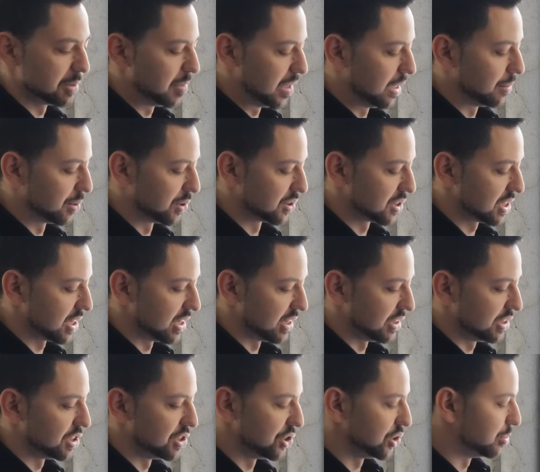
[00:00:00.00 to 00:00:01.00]
be able to
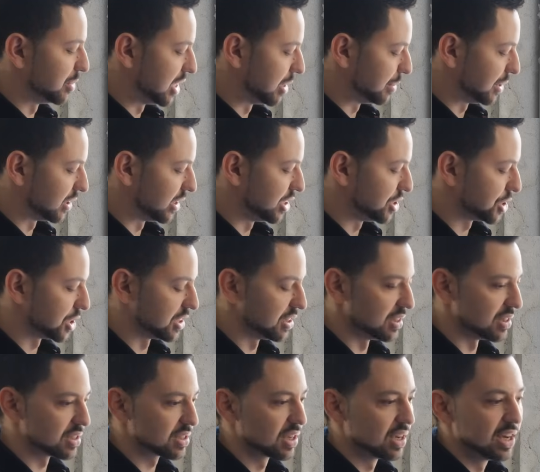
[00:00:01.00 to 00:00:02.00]
do
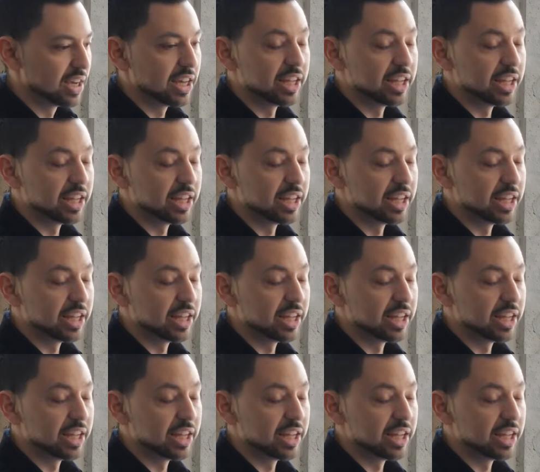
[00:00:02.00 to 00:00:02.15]
manipulations.